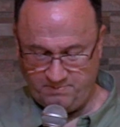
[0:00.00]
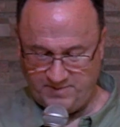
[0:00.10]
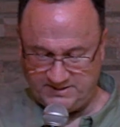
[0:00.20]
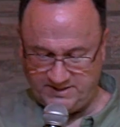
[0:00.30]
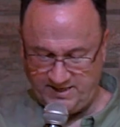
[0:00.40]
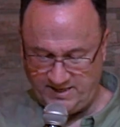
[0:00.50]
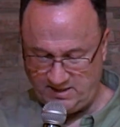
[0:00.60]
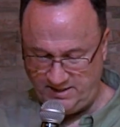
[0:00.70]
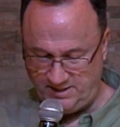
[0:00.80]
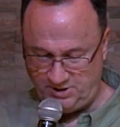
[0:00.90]
Messianic
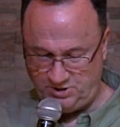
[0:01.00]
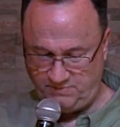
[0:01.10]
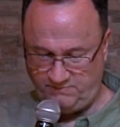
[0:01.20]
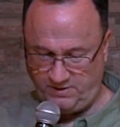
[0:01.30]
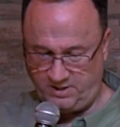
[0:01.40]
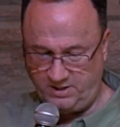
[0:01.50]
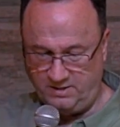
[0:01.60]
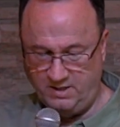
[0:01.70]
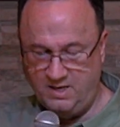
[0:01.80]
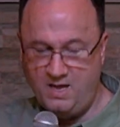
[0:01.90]
lineage. Very good.
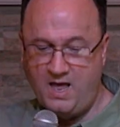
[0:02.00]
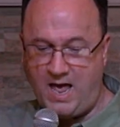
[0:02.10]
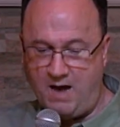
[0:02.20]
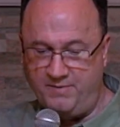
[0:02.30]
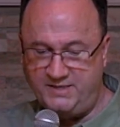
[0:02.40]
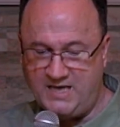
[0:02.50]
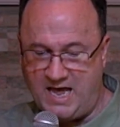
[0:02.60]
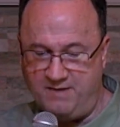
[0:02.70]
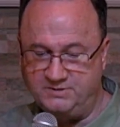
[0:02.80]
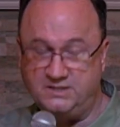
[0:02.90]
How many
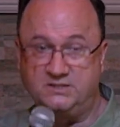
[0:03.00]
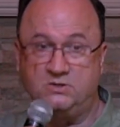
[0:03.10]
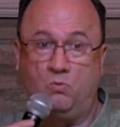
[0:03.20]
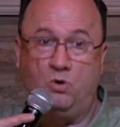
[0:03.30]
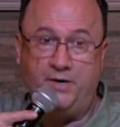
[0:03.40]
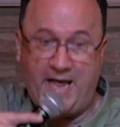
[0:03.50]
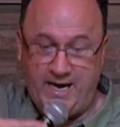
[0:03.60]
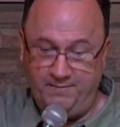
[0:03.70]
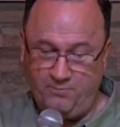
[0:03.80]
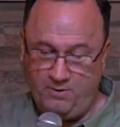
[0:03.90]
times is the word
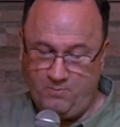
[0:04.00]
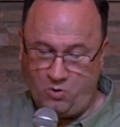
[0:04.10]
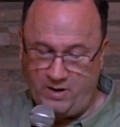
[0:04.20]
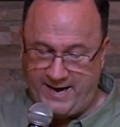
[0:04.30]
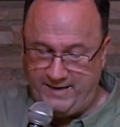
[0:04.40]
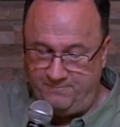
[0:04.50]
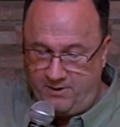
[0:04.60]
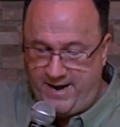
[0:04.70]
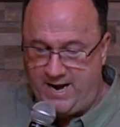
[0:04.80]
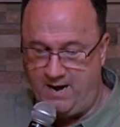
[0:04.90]
Abram or
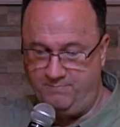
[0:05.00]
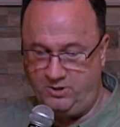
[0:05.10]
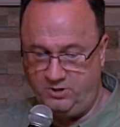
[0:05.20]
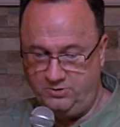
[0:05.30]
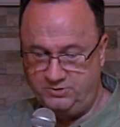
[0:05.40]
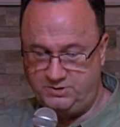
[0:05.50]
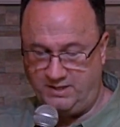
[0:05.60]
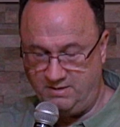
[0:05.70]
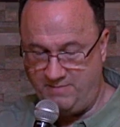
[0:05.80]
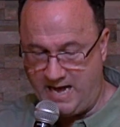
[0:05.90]
Abraham used
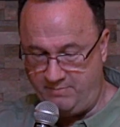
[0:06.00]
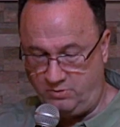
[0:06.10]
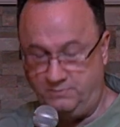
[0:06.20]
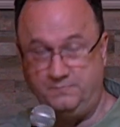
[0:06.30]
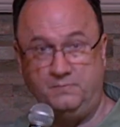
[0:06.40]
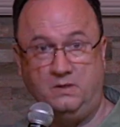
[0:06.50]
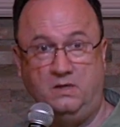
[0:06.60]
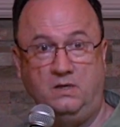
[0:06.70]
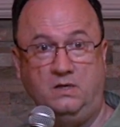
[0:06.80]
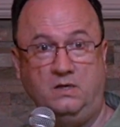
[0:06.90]
in the Bible?
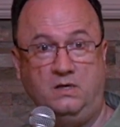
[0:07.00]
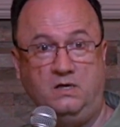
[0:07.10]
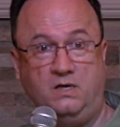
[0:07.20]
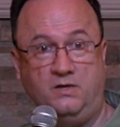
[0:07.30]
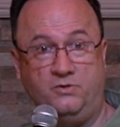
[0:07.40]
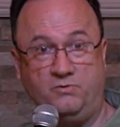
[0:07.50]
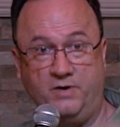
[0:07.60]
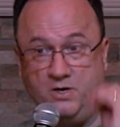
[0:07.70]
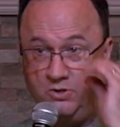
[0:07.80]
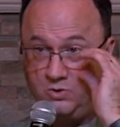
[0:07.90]

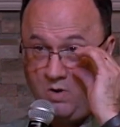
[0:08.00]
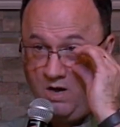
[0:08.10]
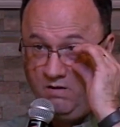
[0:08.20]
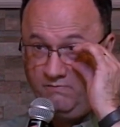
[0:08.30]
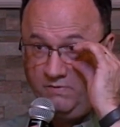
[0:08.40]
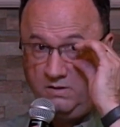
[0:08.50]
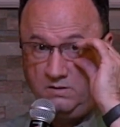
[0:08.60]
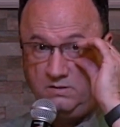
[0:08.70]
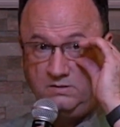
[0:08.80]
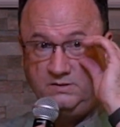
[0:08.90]
312
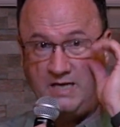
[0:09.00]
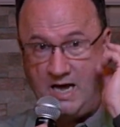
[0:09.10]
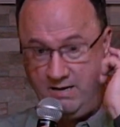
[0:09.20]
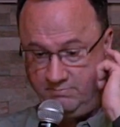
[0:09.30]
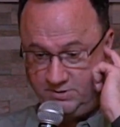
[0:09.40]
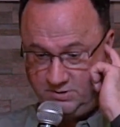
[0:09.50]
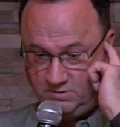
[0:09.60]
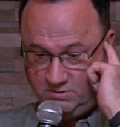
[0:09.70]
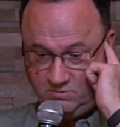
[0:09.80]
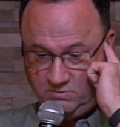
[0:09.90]
times.
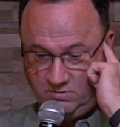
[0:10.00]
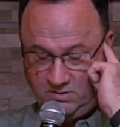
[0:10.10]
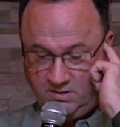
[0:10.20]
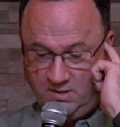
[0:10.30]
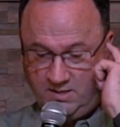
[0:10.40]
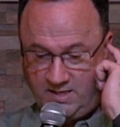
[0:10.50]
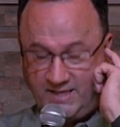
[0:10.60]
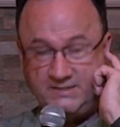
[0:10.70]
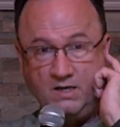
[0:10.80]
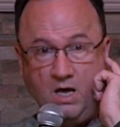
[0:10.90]

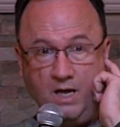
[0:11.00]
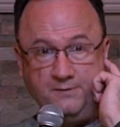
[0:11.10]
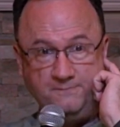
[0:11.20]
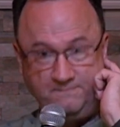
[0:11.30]
That's a lot.